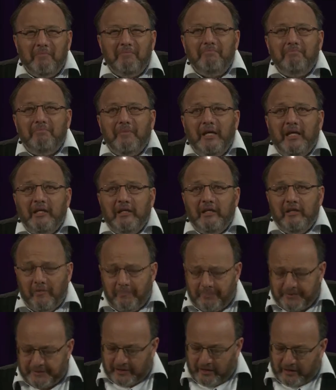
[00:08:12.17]
Many
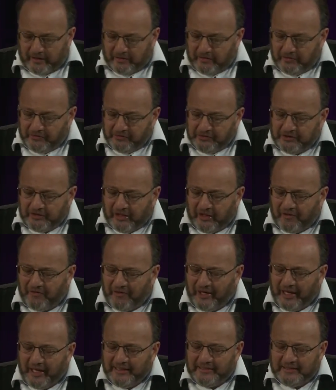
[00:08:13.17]
obstacles
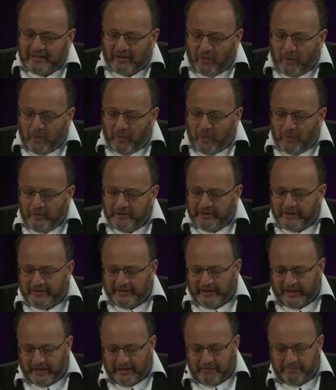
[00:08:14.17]
arise all the
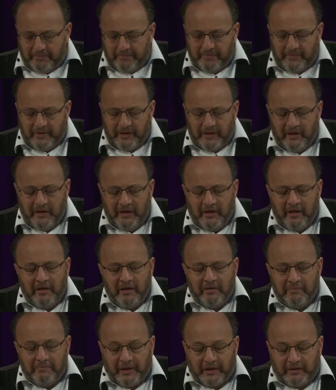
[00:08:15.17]
time,
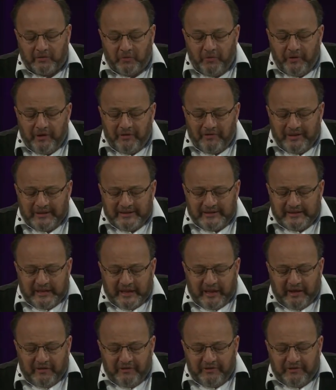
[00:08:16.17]
but we
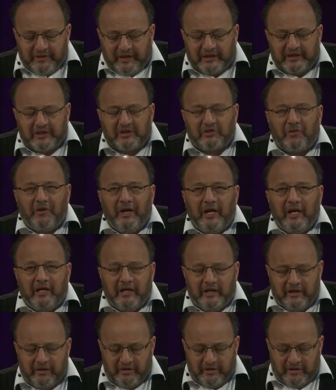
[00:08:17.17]
receive the
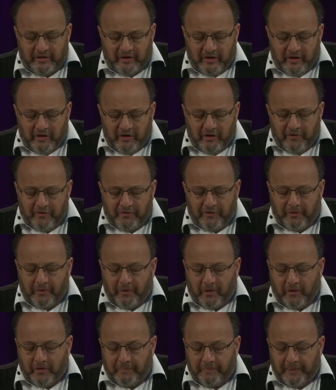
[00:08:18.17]
strength from
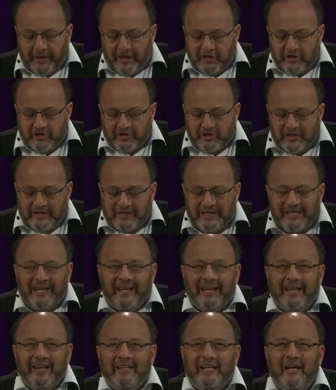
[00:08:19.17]
our patients.
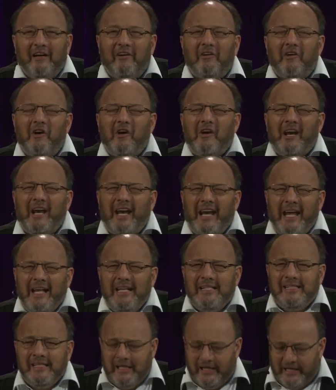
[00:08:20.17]
Their
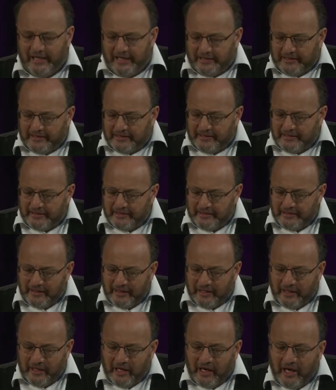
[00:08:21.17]
resilience
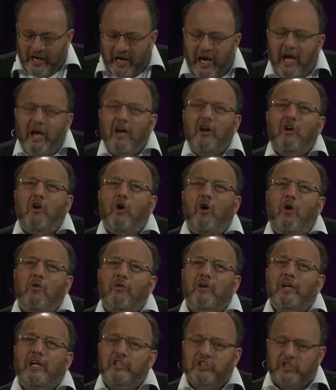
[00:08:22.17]
and
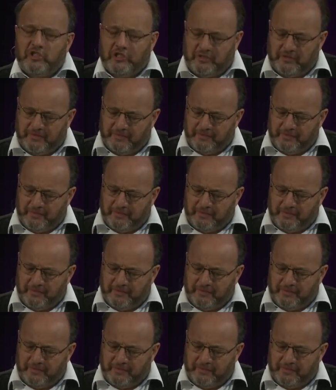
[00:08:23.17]
courage